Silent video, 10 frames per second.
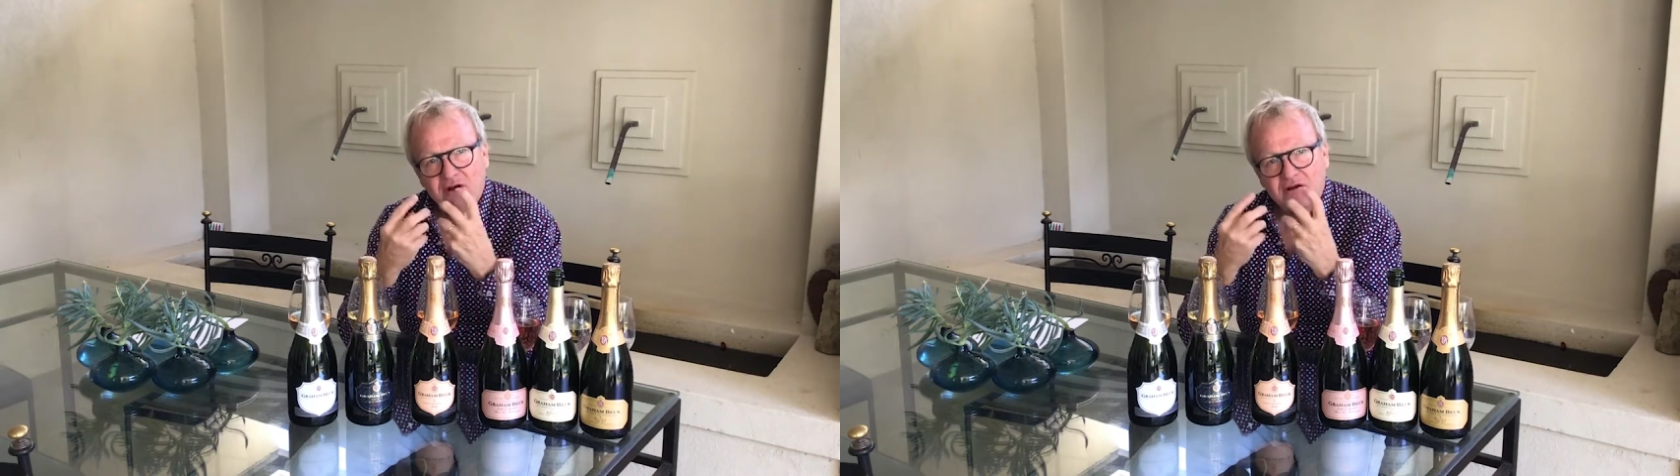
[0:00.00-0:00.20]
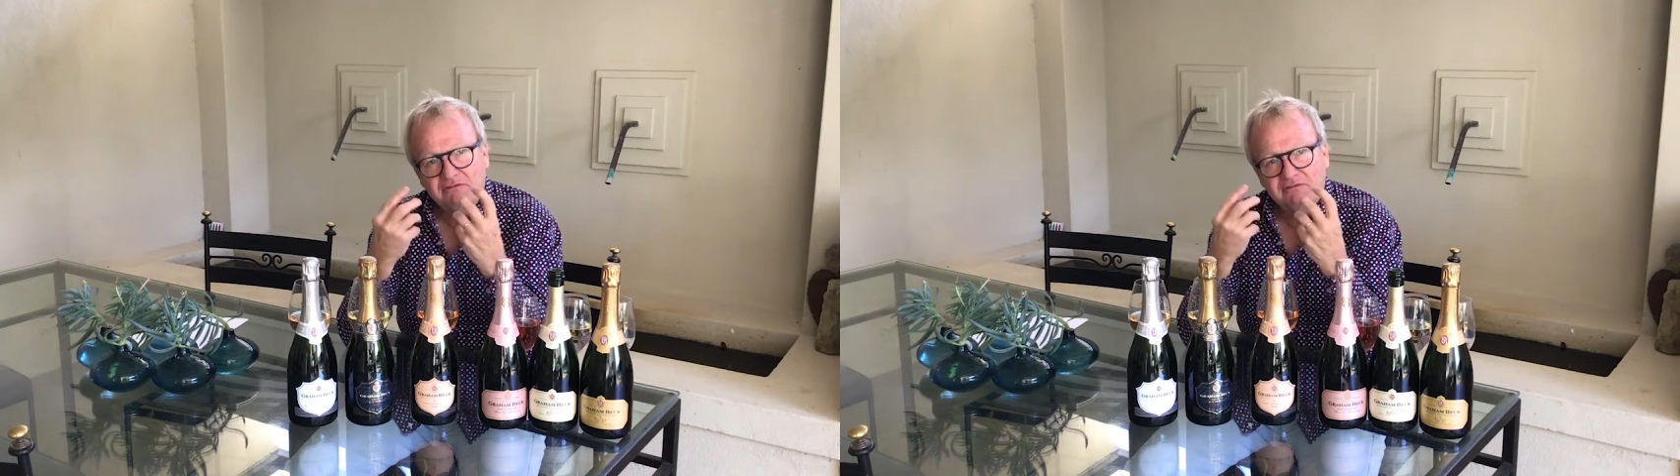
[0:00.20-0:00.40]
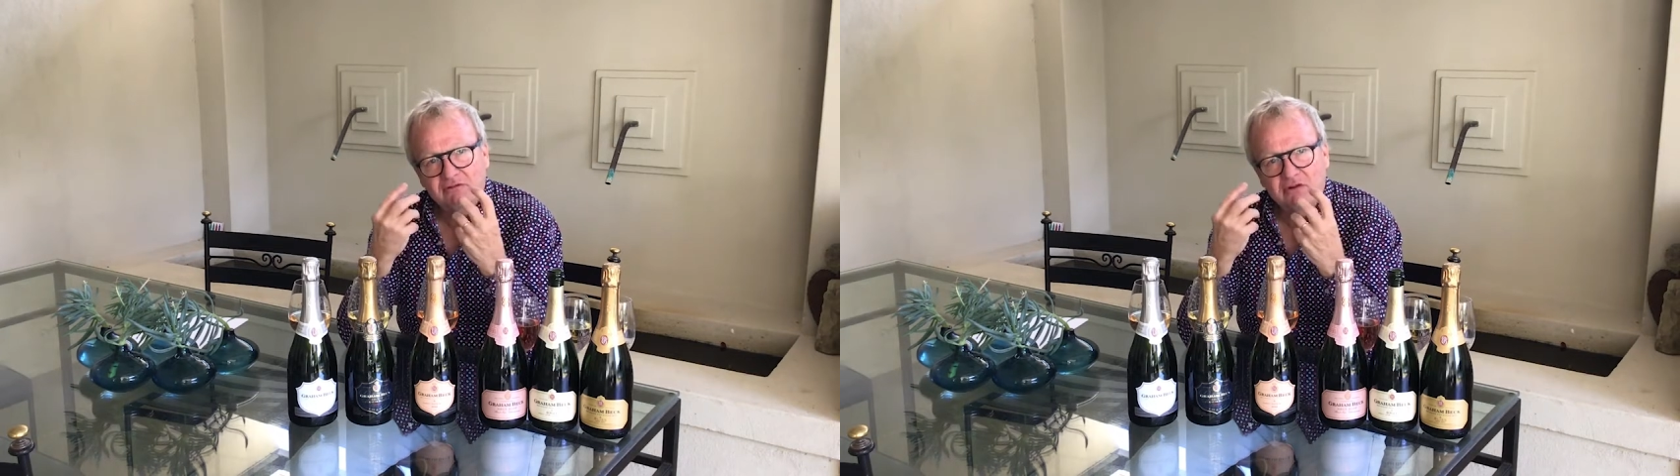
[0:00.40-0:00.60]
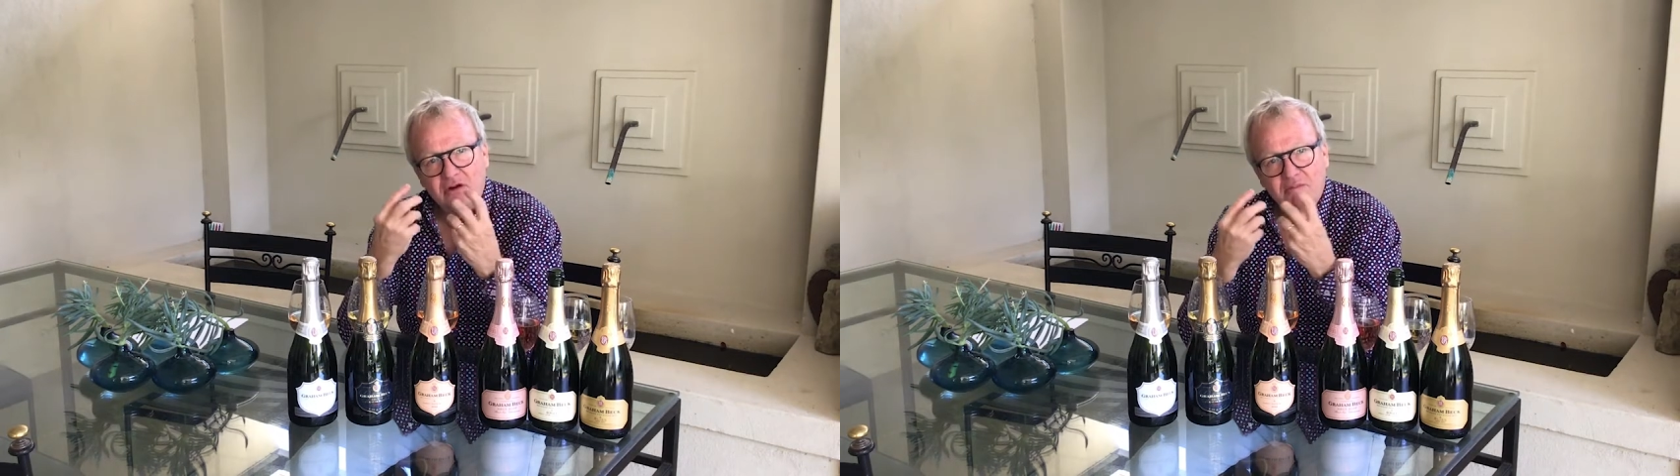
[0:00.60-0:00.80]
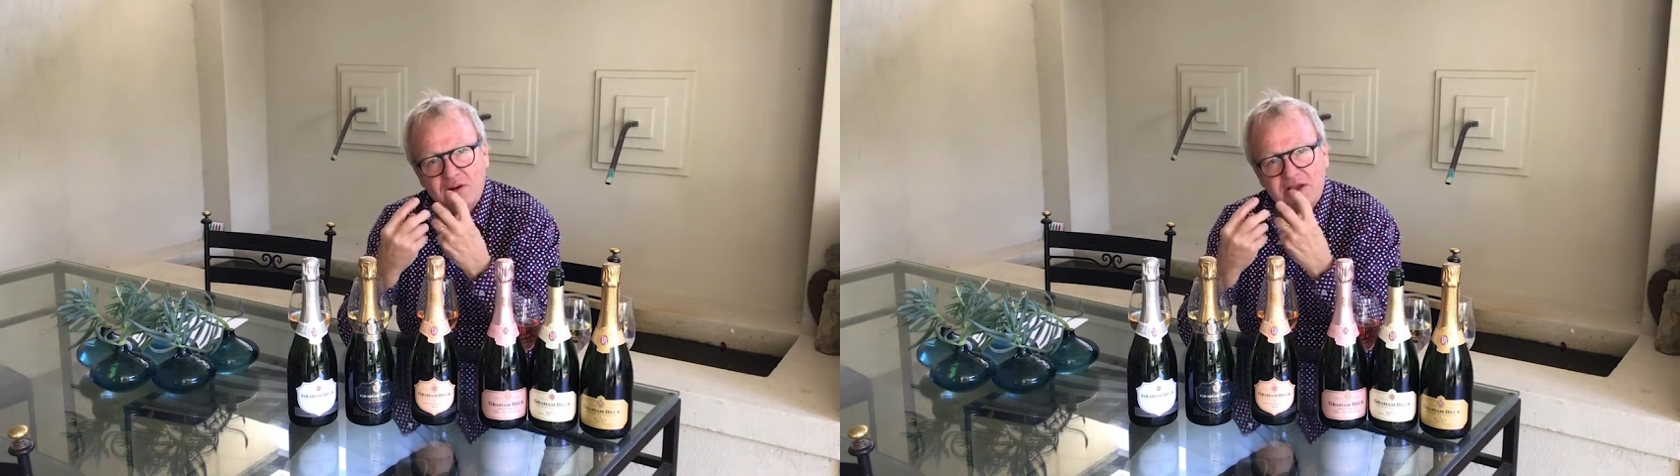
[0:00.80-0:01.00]
of
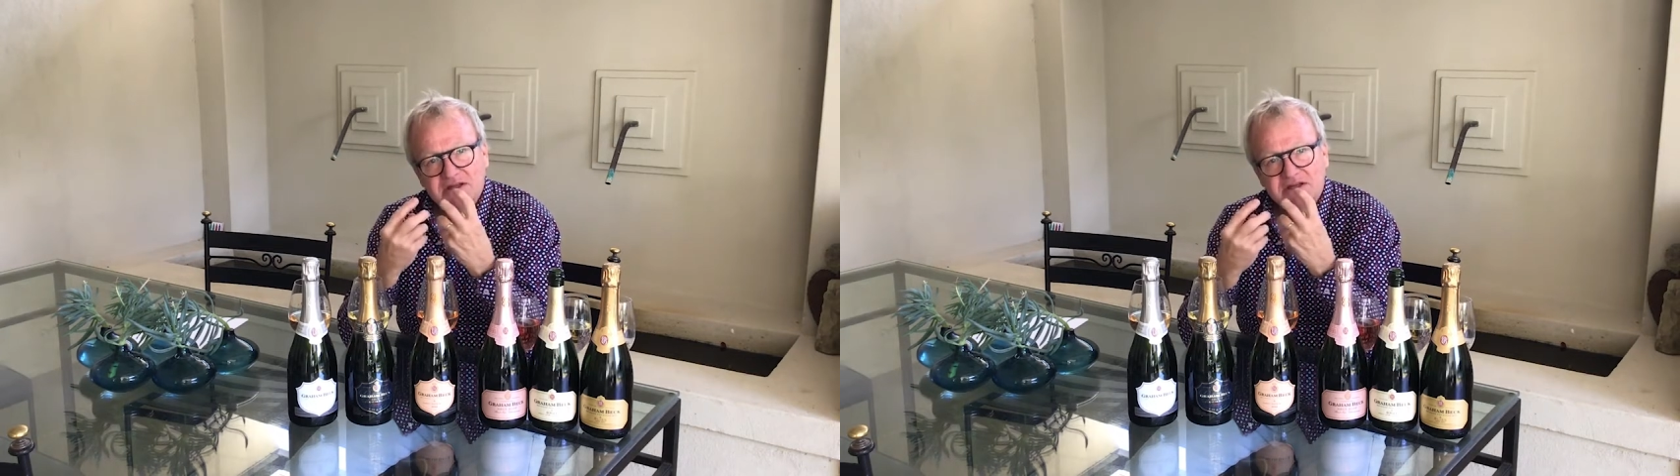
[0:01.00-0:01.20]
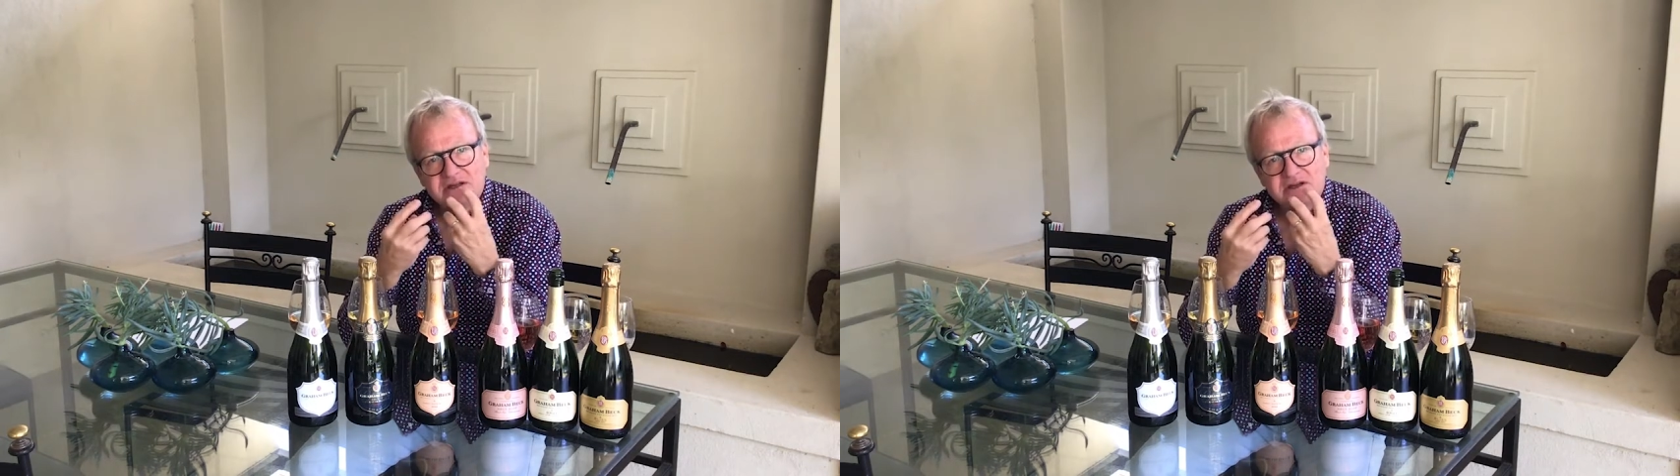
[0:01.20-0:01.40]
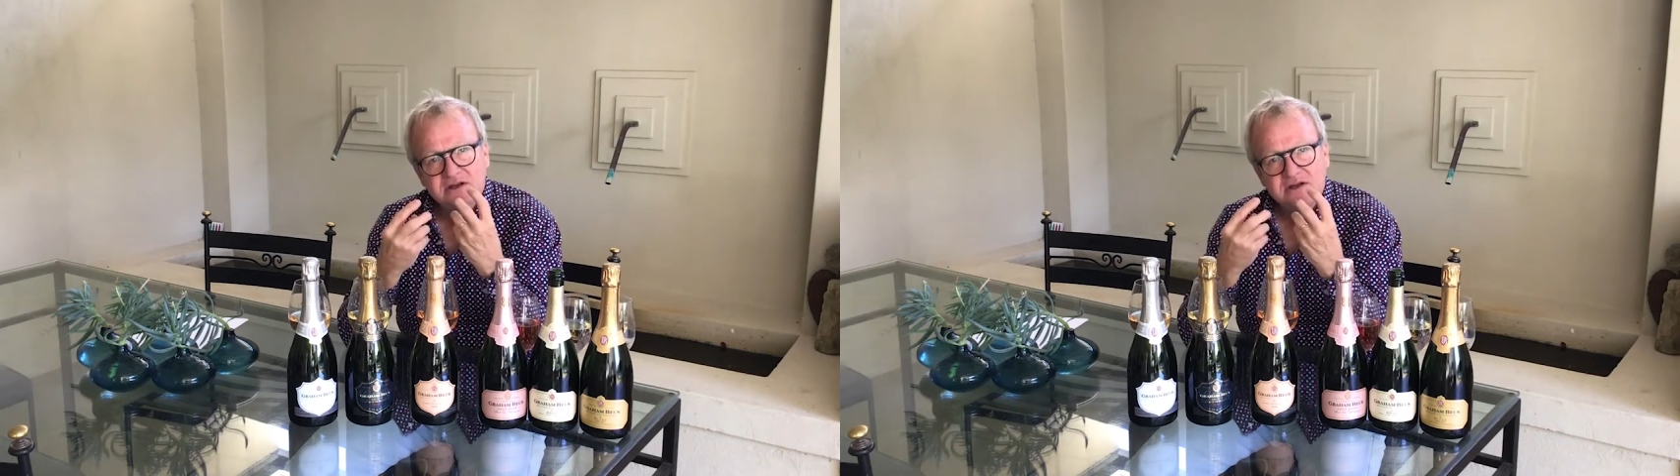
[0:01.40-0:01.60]
complex